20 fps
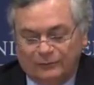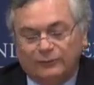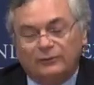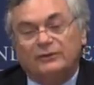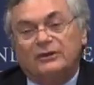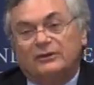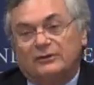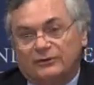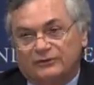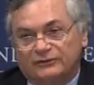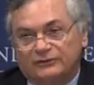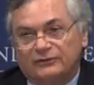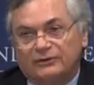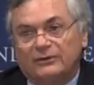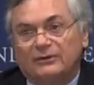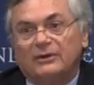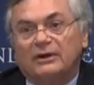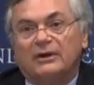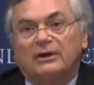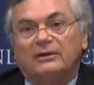Uri
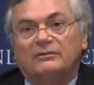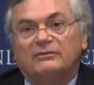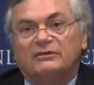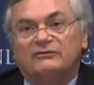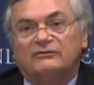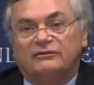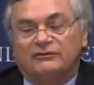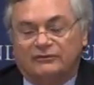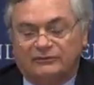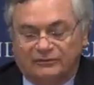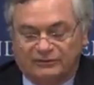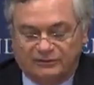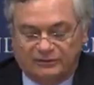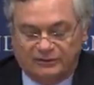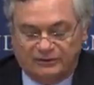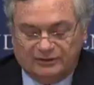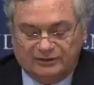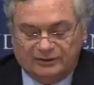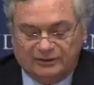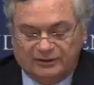also, before
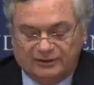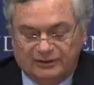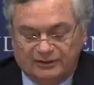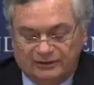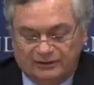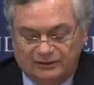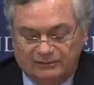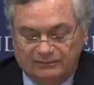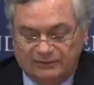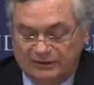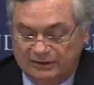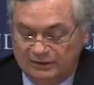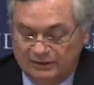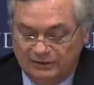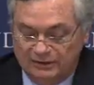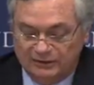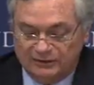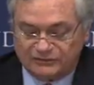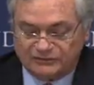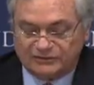being
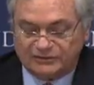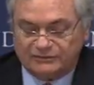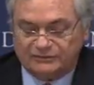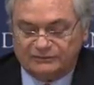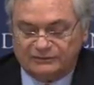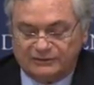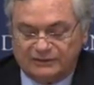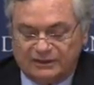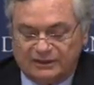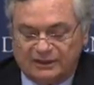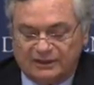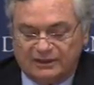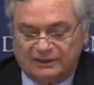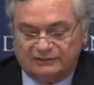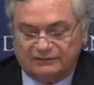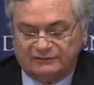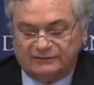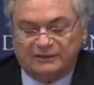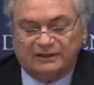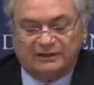here, served
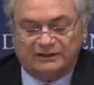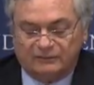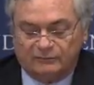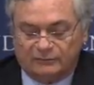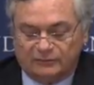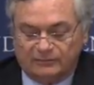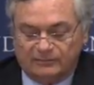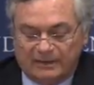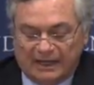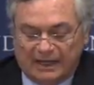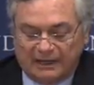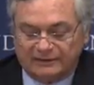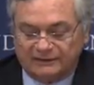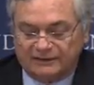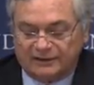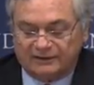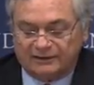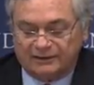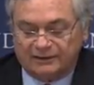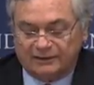as the World
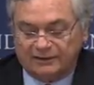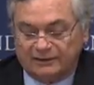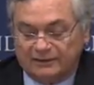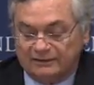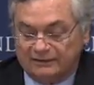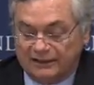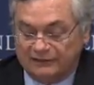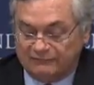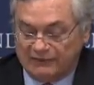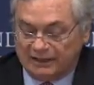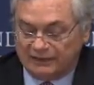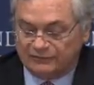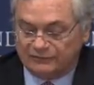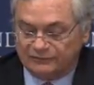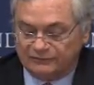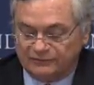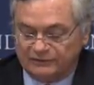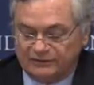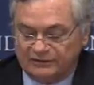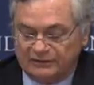Bank Director
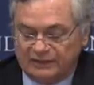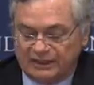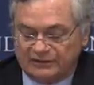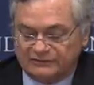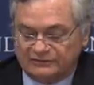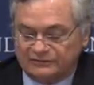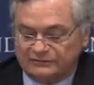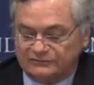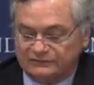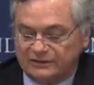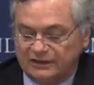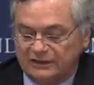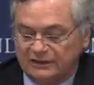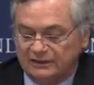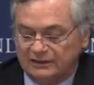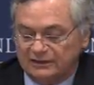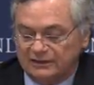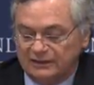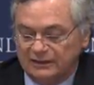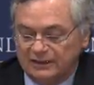of International
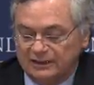Trade.